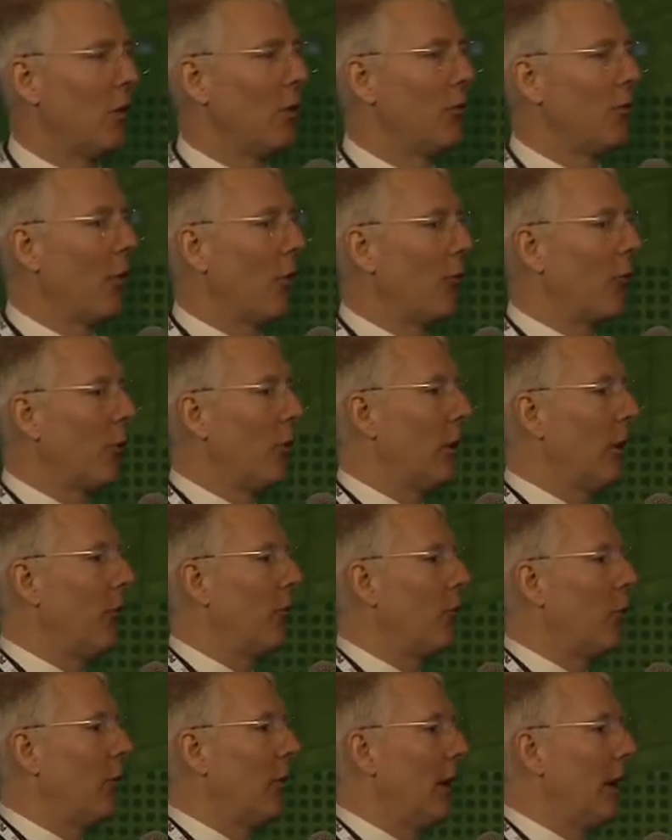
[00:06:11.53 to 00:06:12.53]
not only
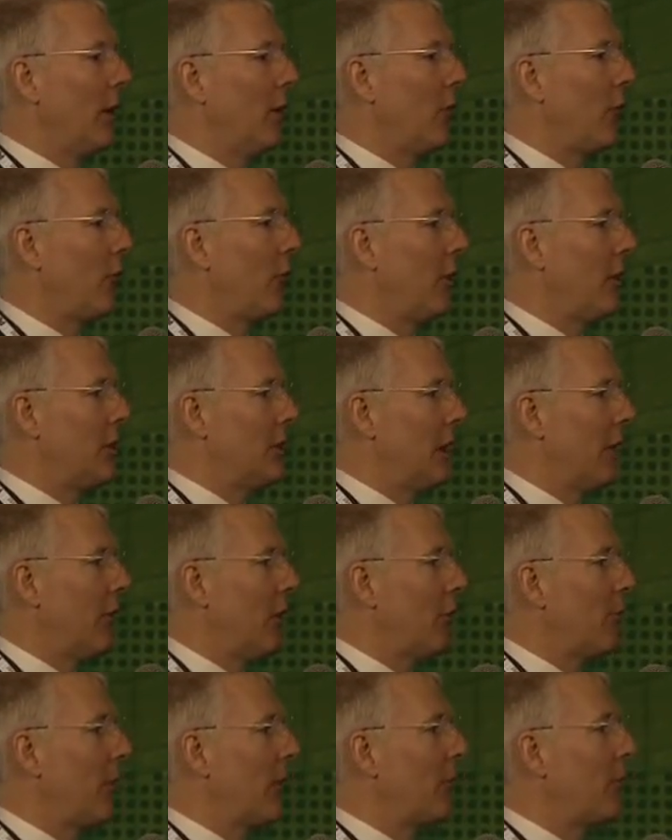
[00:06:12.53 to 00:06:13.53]
to the industry in
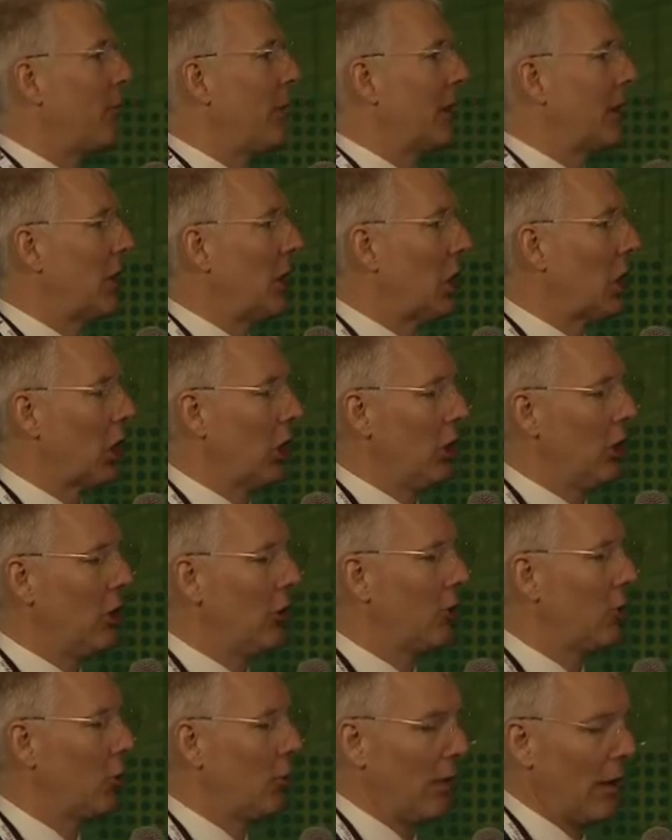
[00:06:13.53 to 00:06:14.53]
general, but particularly
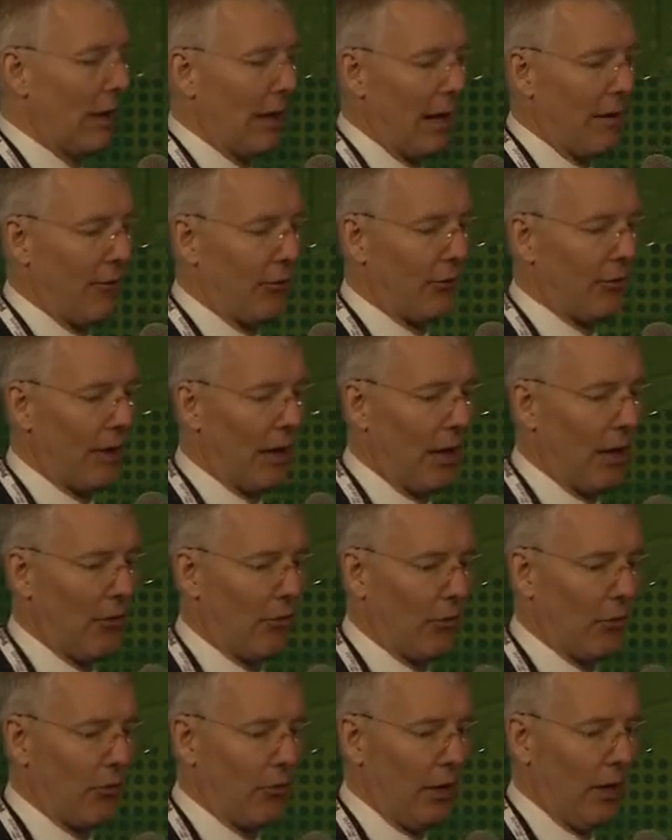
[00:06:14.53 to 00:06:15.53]
to the life
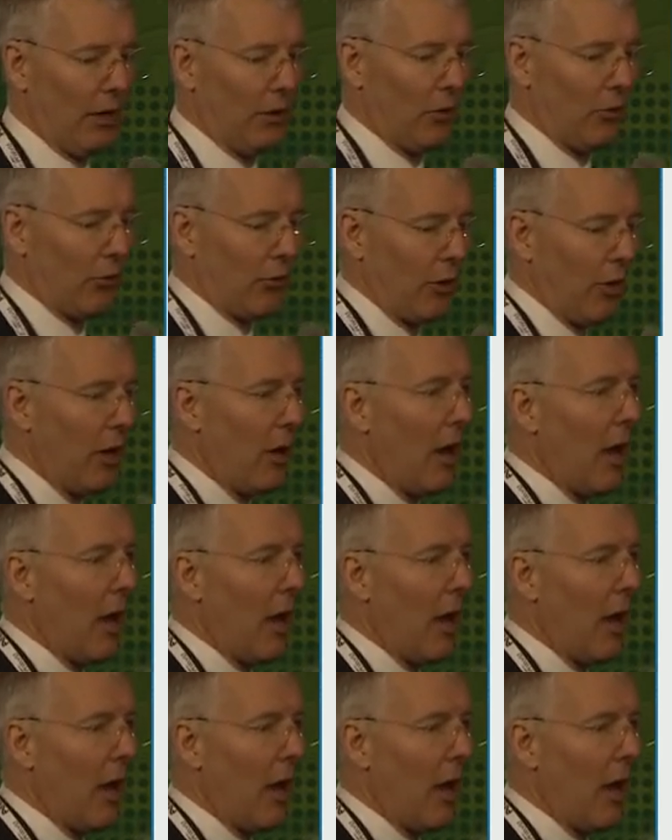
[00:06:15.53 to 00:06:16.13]
sciences industry.